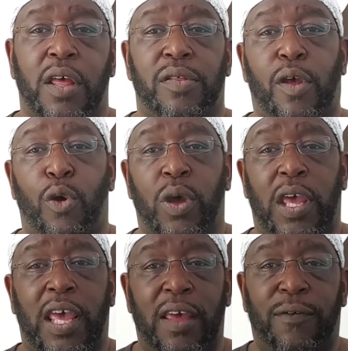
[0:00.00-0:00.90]
So
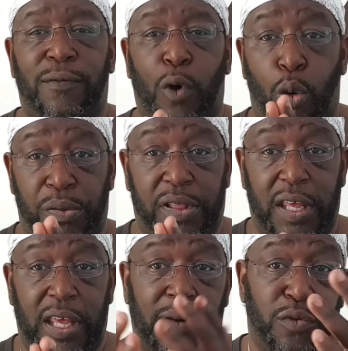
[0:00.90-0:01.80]
if,
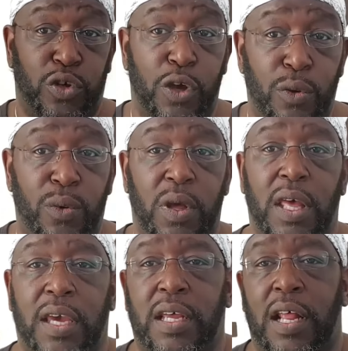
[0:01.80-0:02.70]
obviously, if you
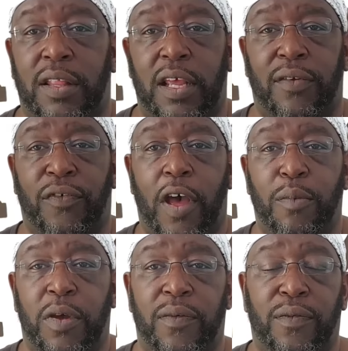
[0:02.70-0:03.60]
can identify
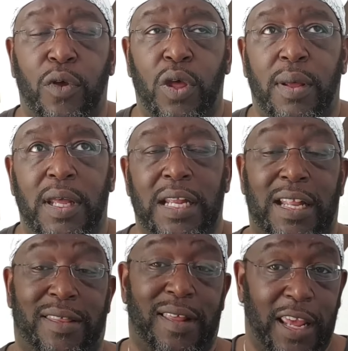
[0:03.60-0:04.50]
with
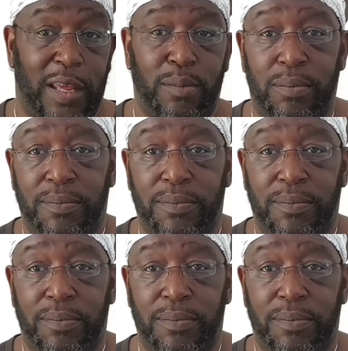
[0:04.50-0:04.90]
the same